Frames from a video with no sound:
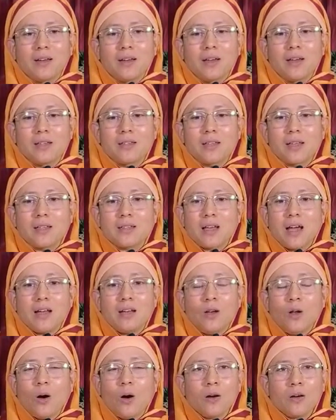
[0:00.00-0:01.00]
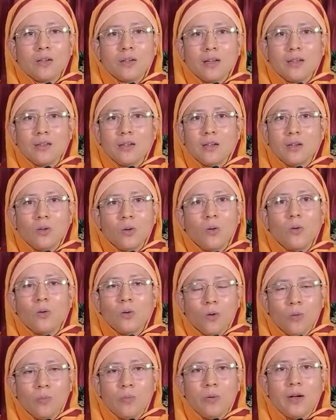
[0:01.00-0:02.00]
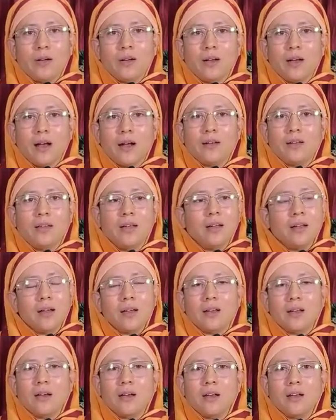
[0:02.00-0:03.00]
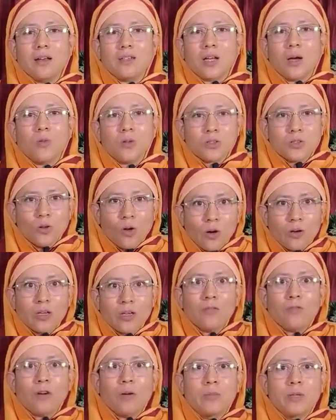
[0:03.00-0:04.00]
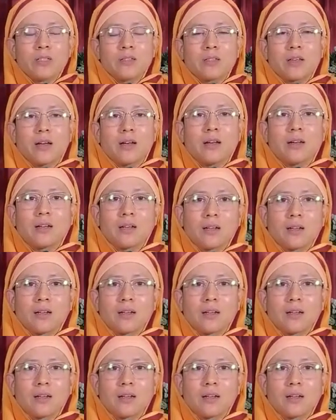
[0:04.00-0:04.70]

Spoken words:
He says, I knocked and the door opened and then I realized I was knocking from inside.